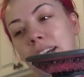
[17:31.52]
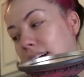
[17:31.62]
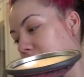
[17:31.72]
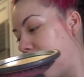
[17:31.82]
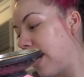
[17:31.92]

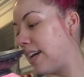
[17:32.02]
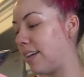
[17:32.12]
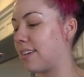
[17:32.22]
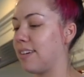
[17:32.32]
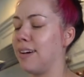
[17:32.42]
God.
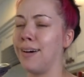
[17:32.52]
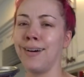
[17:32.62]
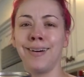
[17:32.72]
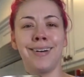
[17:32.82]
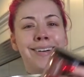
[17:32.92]
Like,
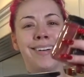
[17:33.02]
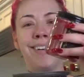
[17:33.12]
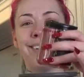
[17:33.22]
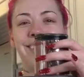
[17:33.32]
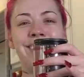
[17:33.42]
oh.
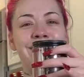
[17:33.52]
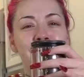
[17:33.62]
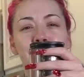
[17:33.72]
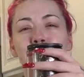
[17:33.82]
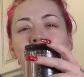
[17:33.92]

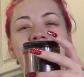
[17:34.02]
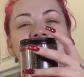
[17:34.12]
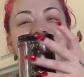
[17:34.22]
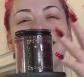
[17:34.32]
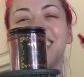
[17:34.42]

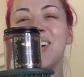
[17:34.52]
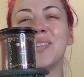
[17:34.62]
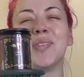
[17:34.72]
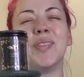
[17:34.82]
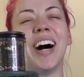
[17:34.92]
What?
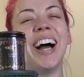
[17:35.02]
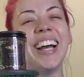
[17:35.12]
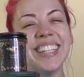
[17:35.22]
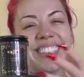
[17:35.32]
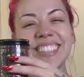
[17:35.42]

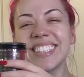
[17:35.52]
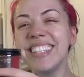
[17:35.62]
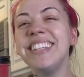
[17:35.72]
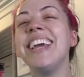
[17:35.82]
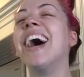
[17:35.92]
What?
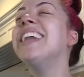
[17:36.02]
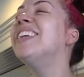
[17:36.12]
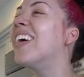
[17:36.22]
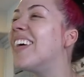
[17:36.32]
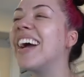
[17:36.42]
Yeah,
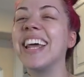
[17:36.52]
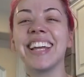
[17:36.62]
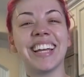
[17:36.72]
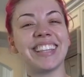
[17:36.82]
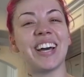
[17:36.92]
no, I had to
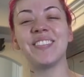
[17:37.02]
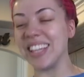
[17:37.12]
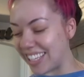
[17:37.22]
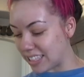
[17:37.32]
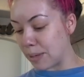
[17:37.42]
get that.
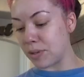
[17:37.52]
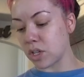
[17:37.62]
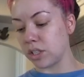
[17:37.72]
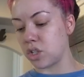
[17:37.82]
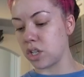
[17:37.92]
Please, let me
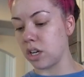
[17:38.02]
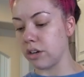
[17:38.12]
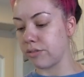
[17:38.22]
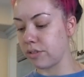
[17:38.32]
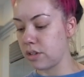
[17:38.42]
turn this shit
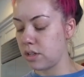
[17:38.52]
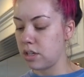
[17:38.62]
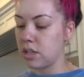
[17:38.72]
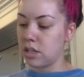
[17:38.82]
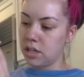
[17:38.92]
off.
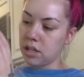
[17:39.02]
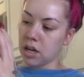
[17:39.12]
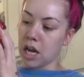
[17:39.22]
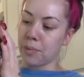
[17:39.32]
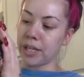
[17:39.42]
I
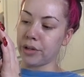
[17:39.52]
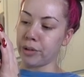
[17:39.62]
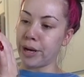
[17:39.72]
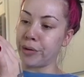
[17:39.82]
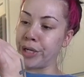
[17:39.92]
don't want to kill the
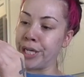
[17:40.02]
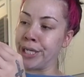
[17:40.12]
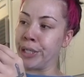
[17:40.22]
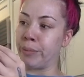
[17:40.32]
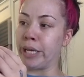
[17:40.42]
battery.
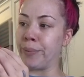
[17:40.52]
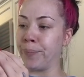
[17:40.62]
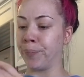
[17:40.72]
No, I am.